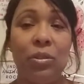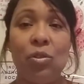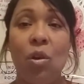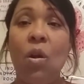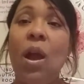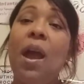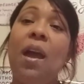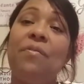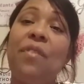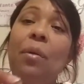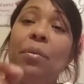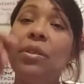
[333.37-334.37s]
So
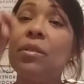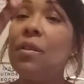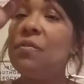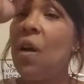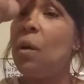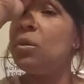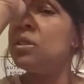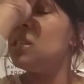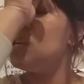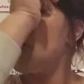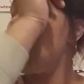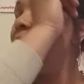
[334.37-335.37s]
if I was
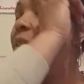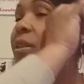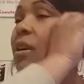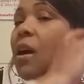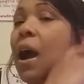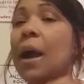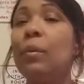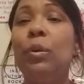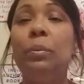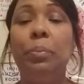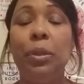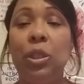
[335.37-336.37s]
the author, I
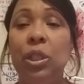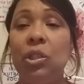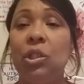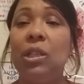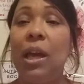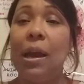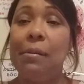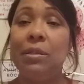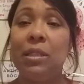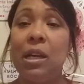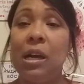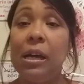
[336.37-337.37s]
would petition
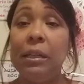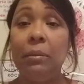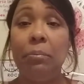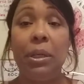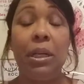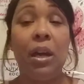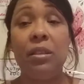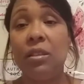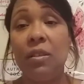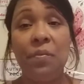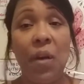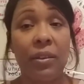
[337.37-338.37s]
Amazon because of
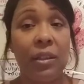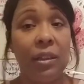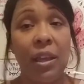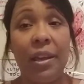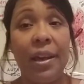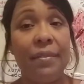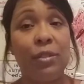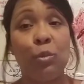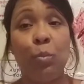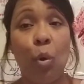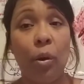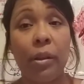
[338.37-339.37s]
the fact that they gave
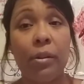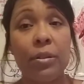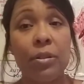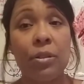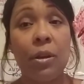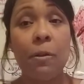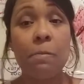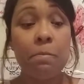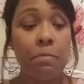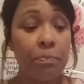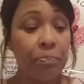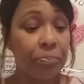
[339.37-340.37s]
spoilers
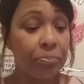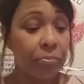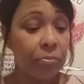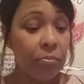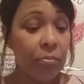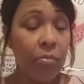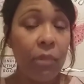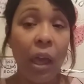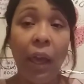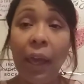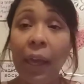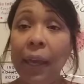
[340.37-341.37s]

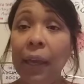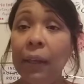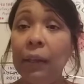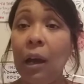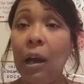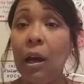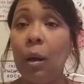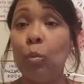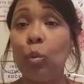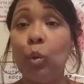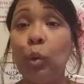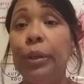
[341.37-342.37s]
and
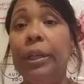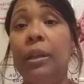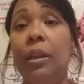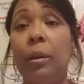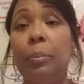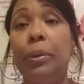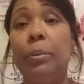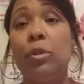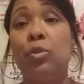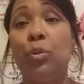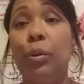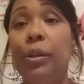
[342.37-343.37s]
they're pretty
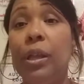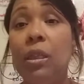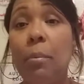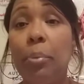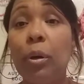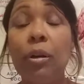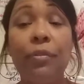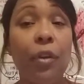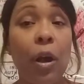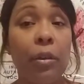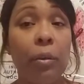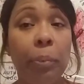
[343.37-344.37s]
much ruining the book
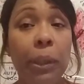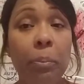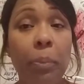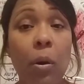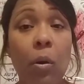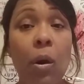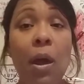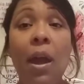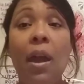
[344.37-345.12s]
for other people.